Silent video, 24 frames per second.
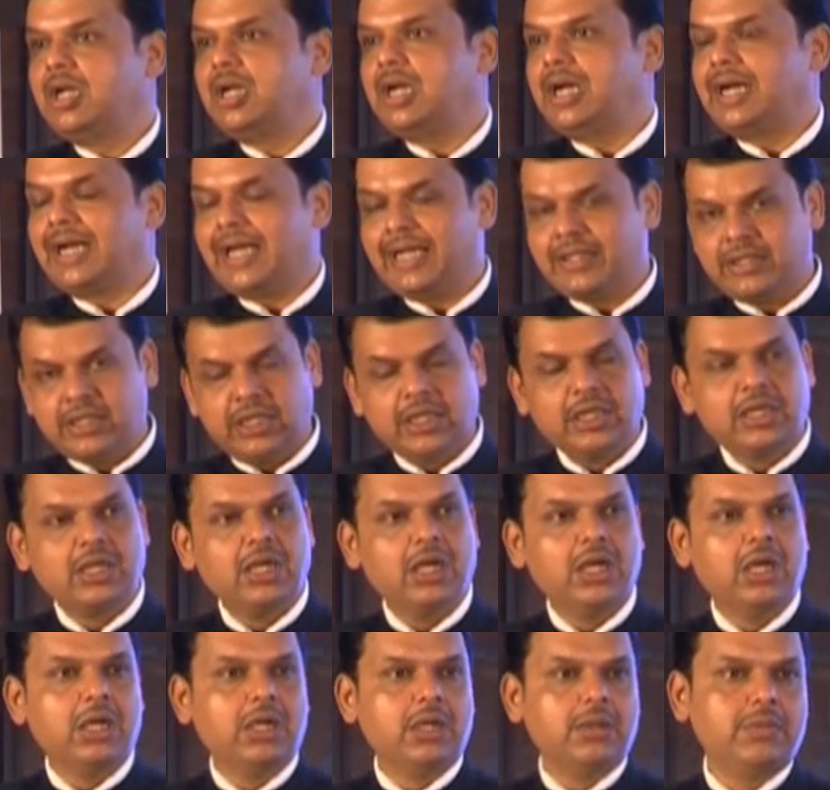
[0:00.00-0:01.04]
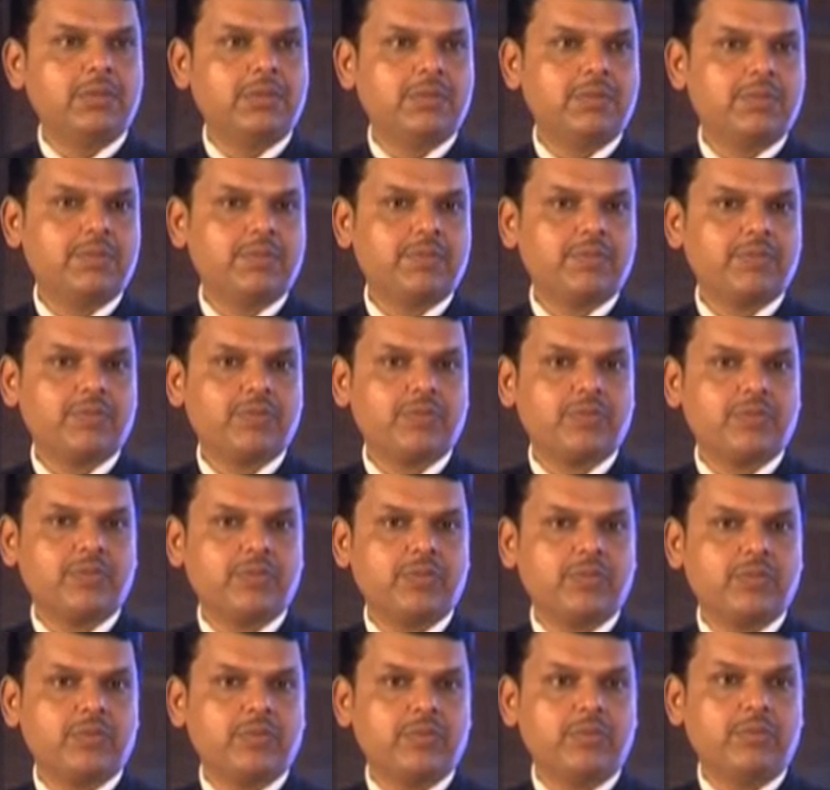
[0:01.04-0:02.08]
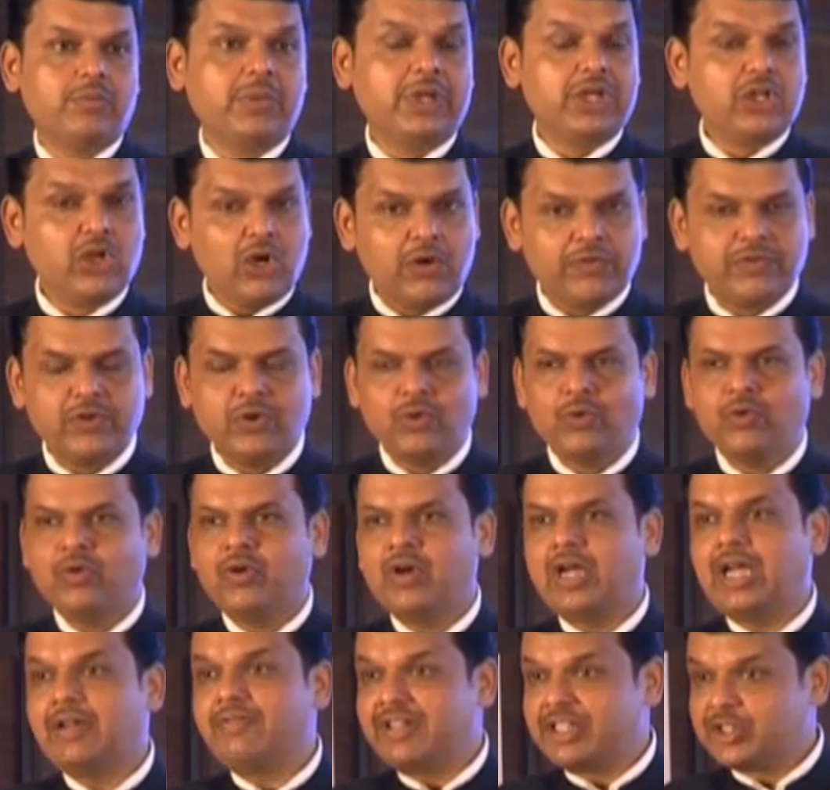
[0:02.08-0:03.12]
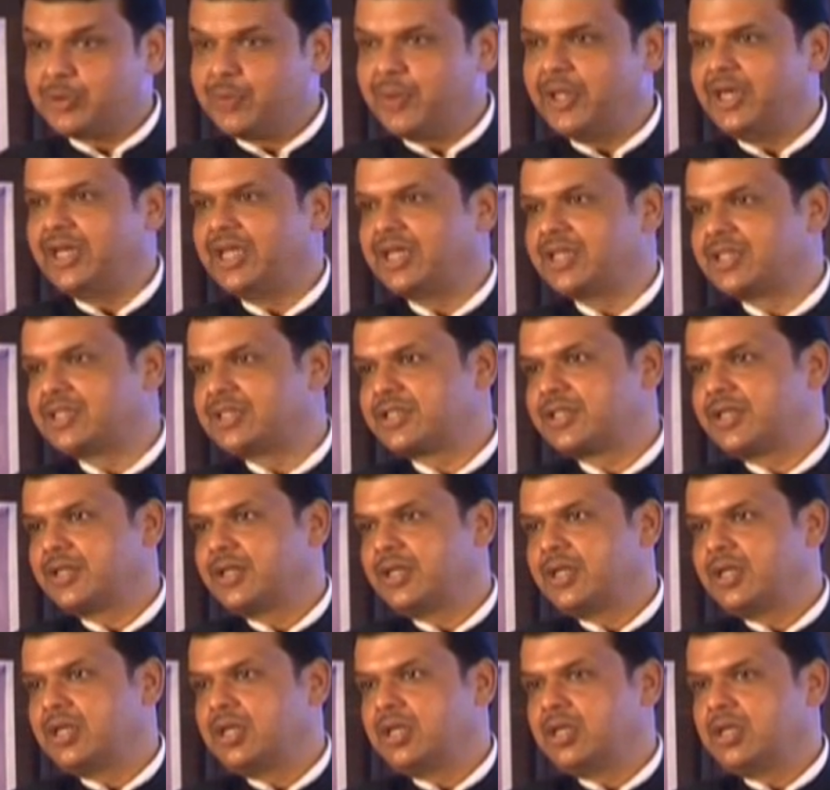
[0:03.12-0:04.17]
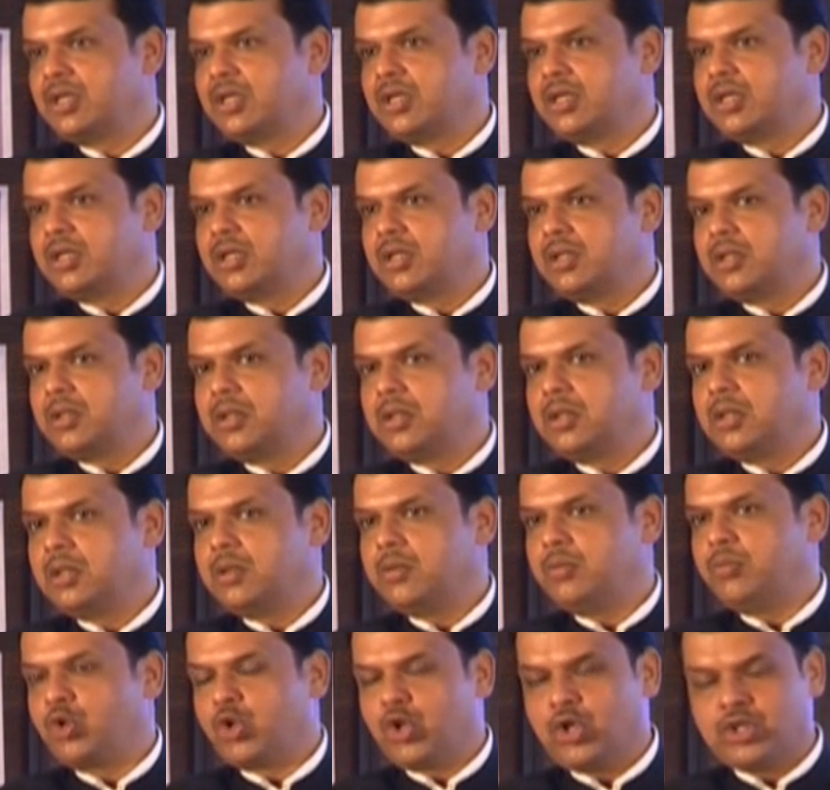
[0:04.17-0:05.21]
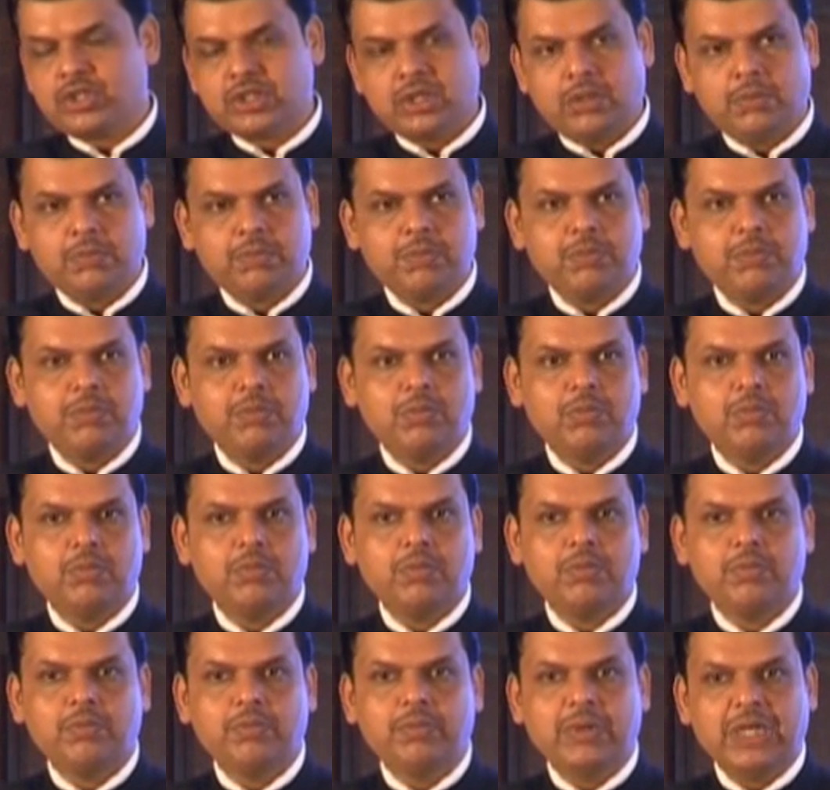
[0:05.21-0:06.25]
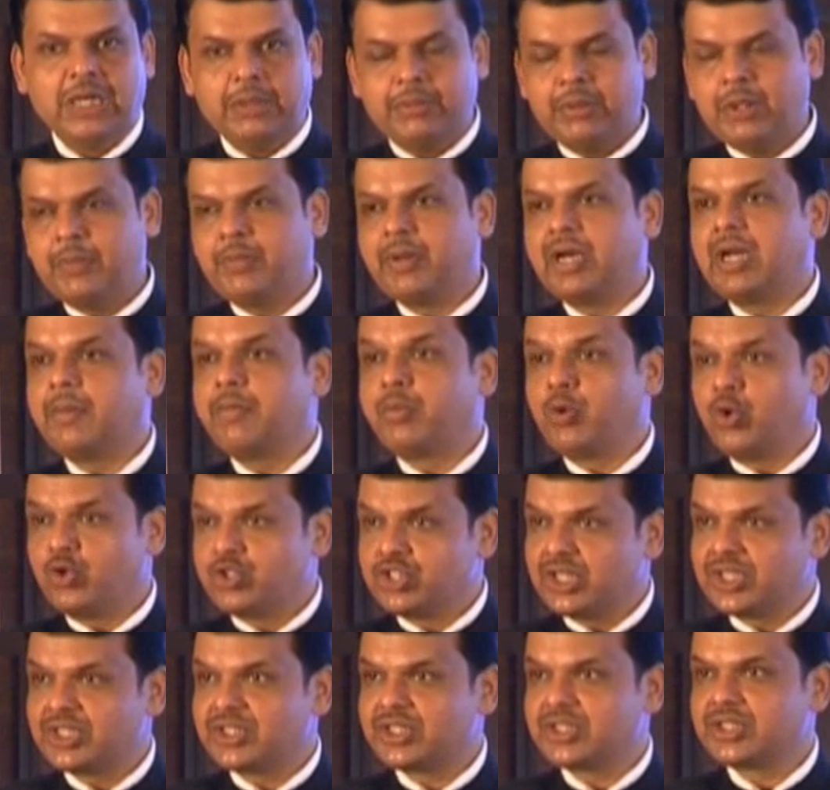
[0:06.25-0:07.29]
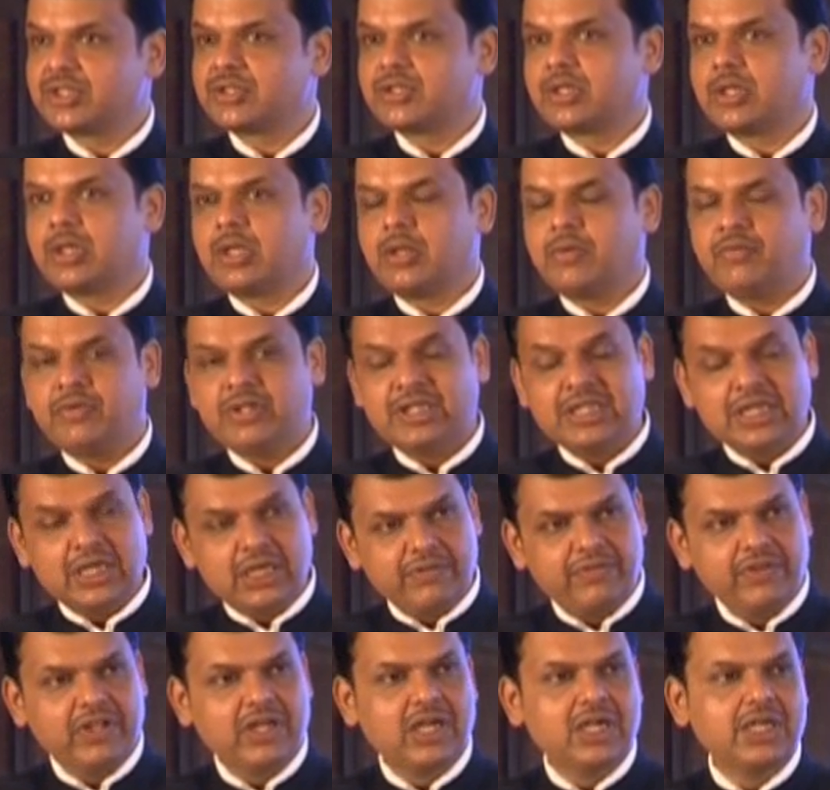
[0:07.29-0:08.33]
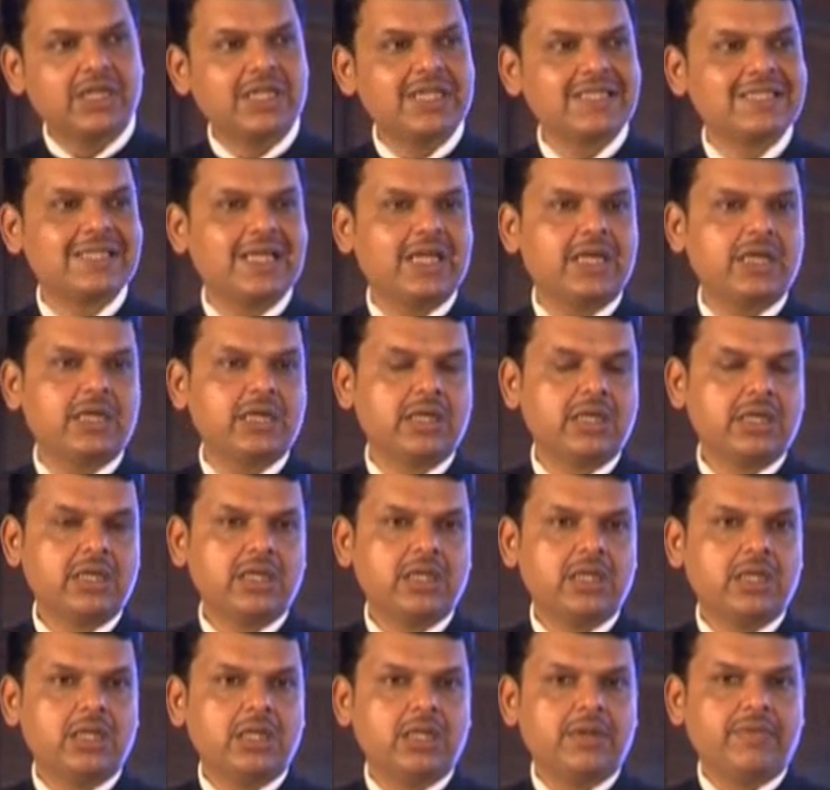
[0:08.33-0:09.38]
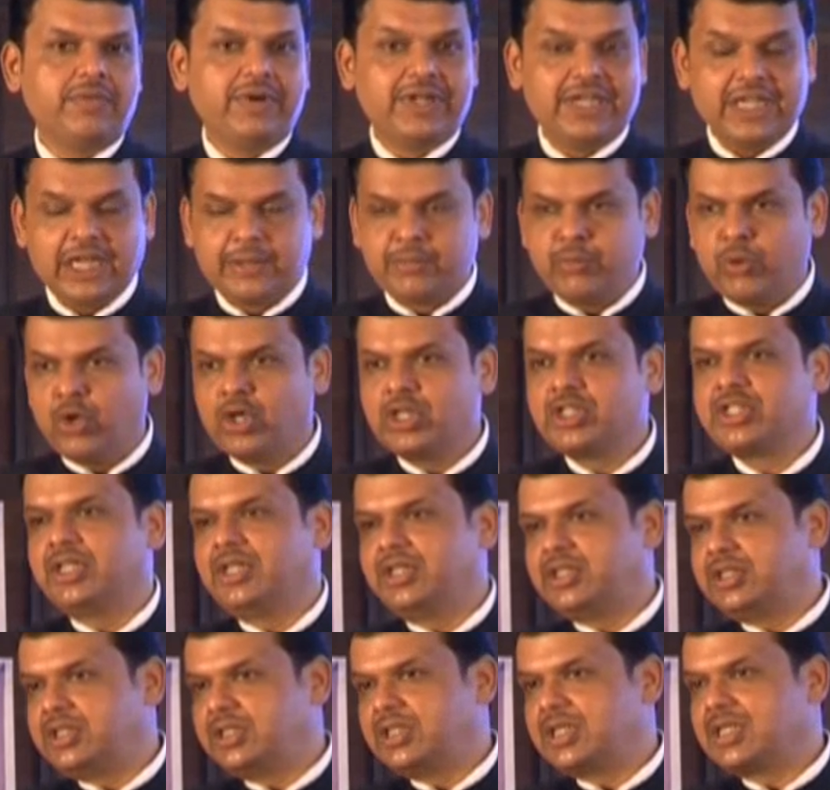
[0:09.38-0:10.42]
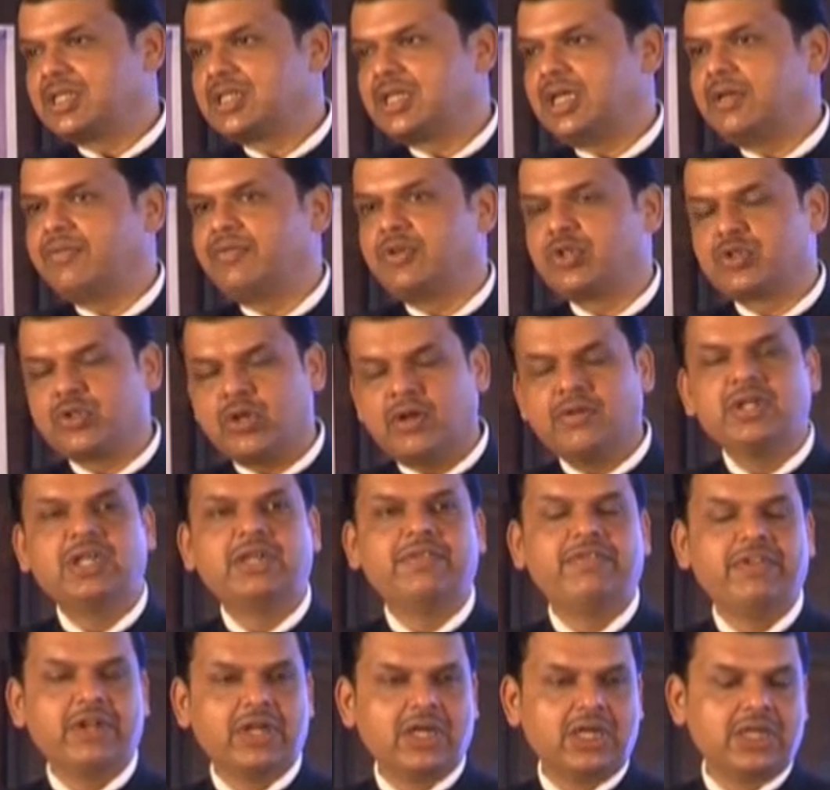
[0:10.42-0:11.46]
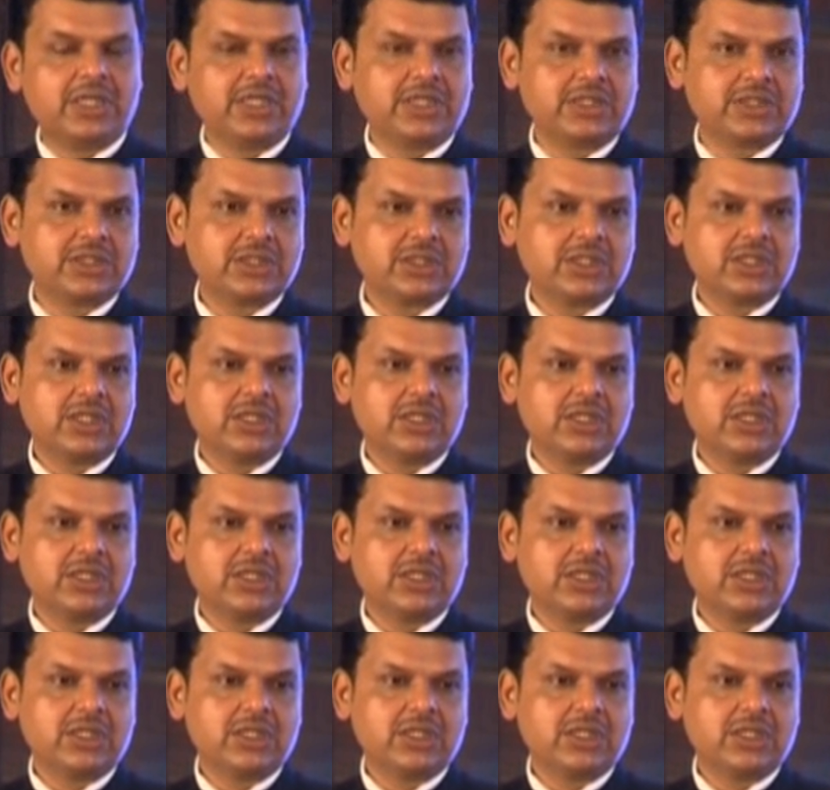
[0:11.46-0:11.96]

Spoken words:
And I think many of you have experienced, because many people approach us with their difficulties and we take policy decisions and we solve the difficulties.